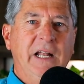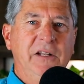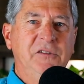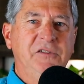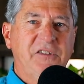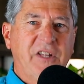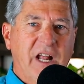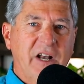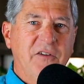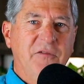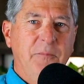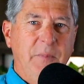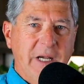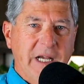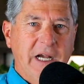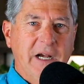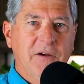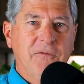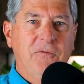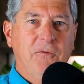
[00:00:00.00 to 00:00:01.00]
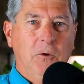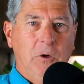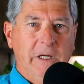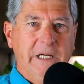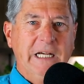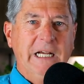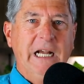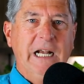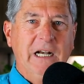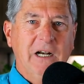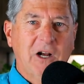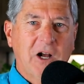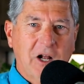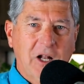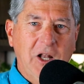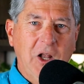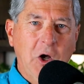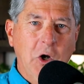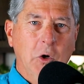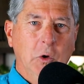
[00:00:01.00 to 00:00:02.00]
instead of being fully
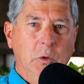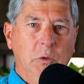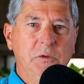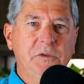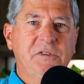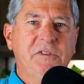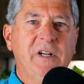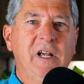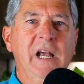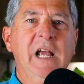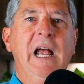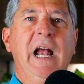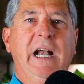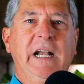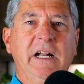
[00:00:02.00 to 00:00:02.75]
enclosed,